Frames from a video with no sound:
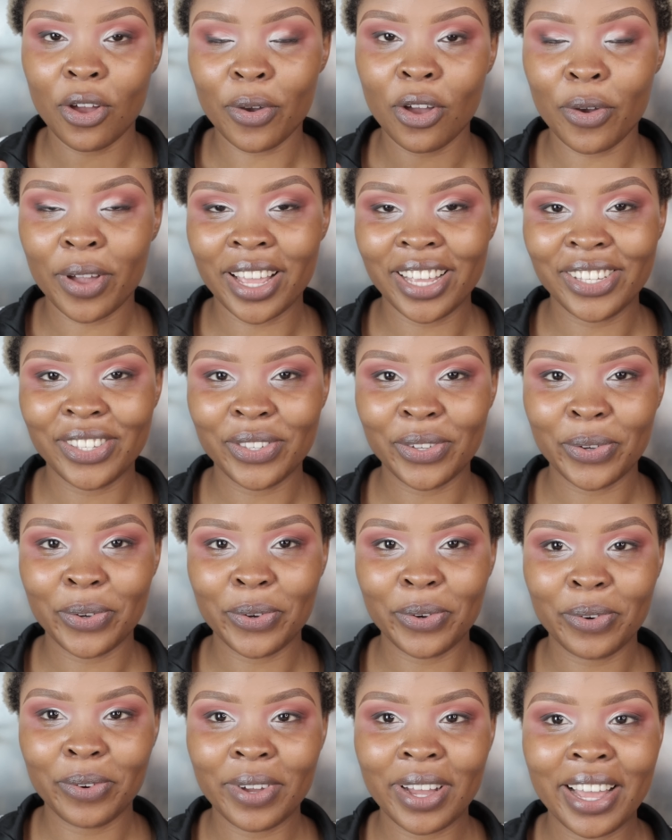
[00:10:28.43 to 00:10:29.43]
Okay,
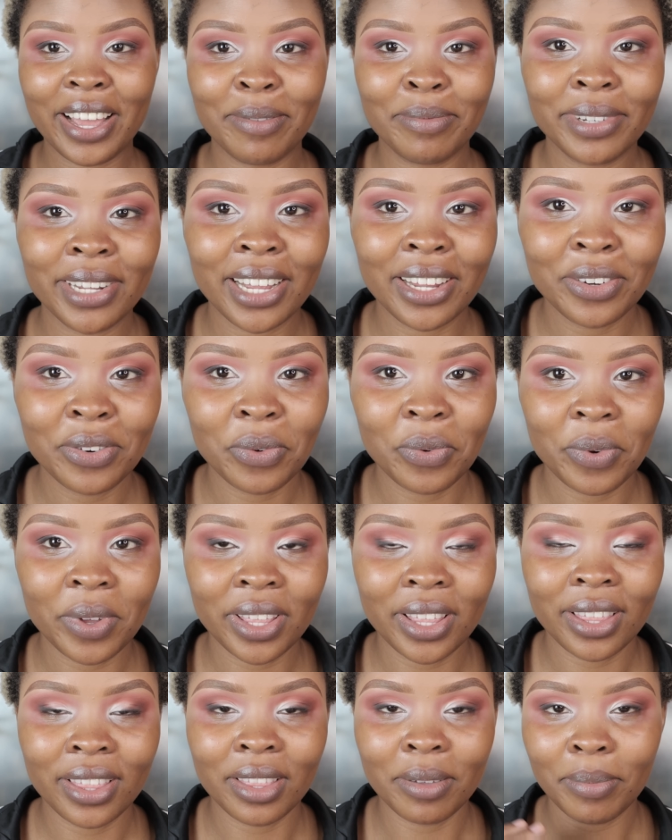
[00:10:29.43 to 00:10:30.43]
so I am done
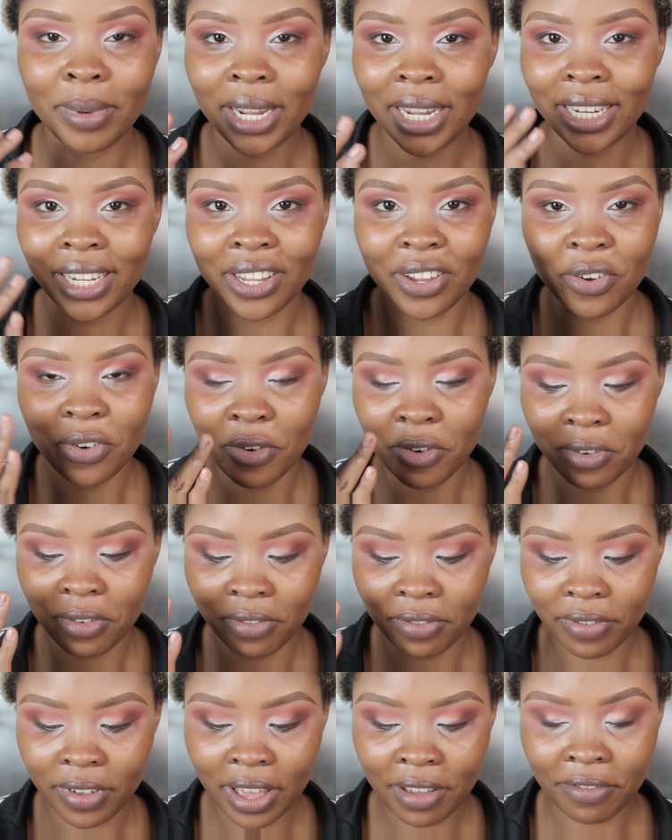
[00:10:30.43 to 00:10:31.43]
with the blending
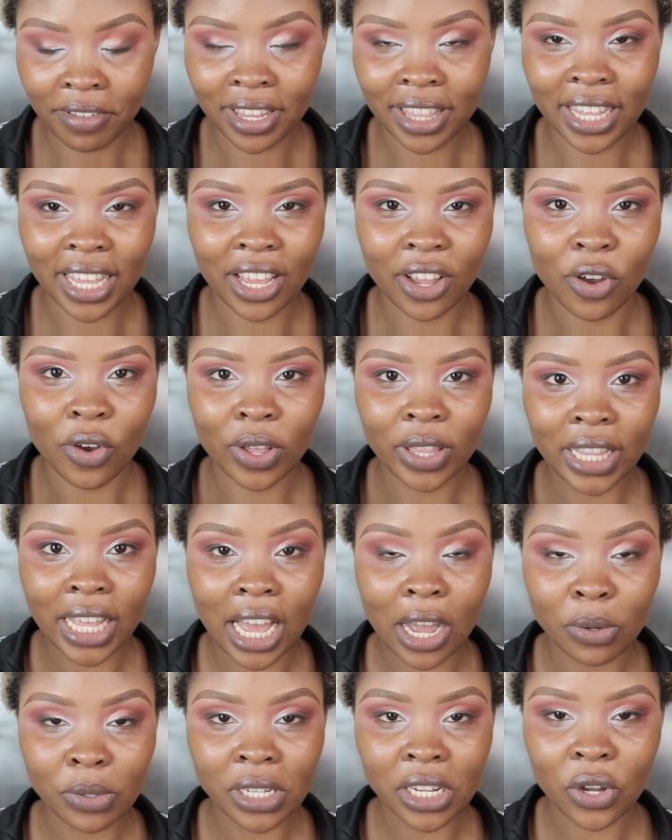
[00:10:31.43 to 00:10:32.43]
of everything on the
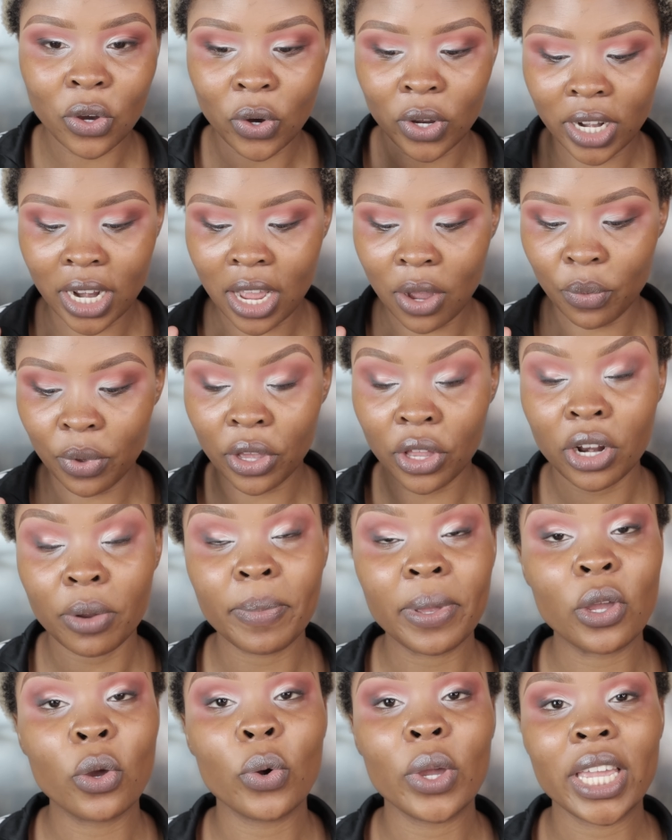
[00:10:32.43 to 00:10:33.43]
outer corner. We're gonna
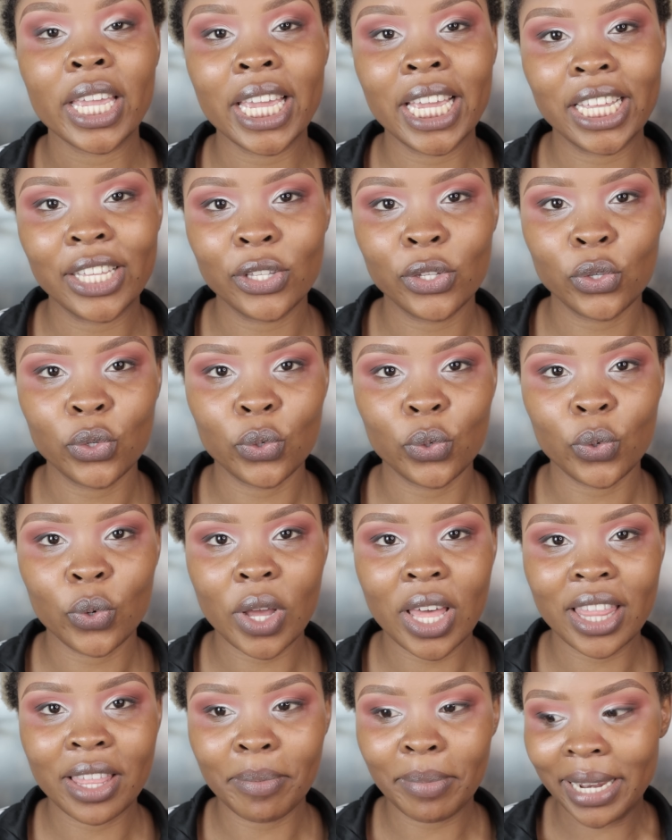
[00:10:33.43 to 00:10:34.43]
be going
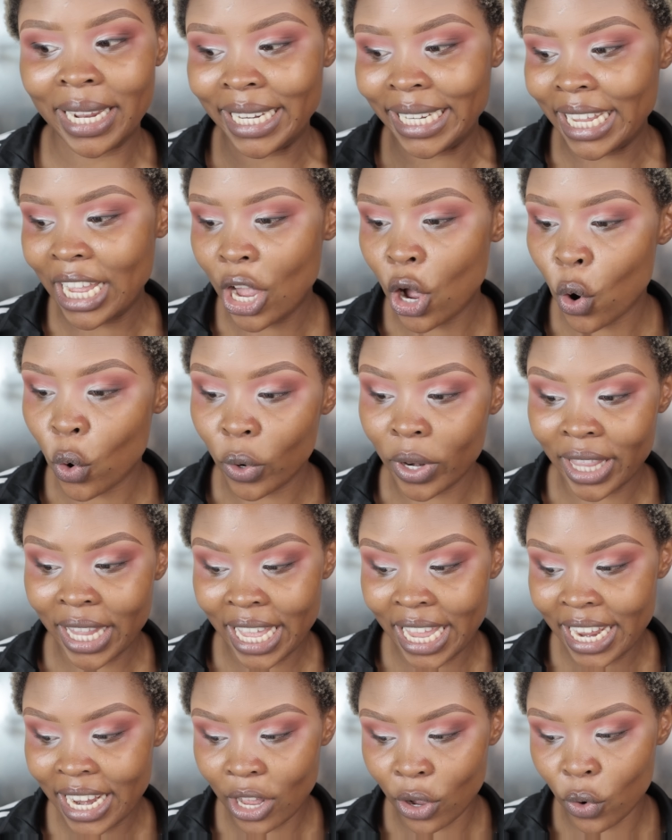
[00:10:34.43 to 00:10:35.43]
into the blending on
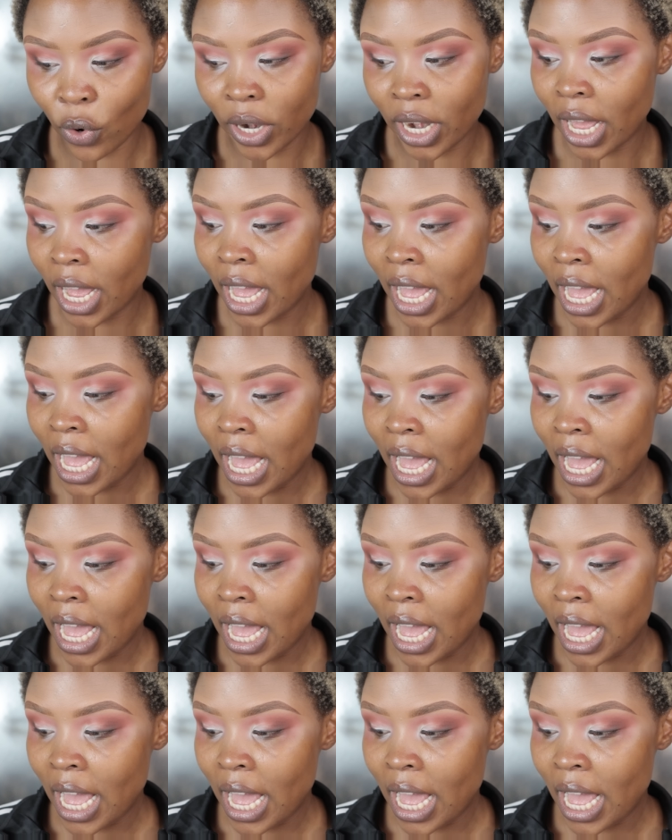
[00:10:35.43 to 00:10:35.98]
the inner corner.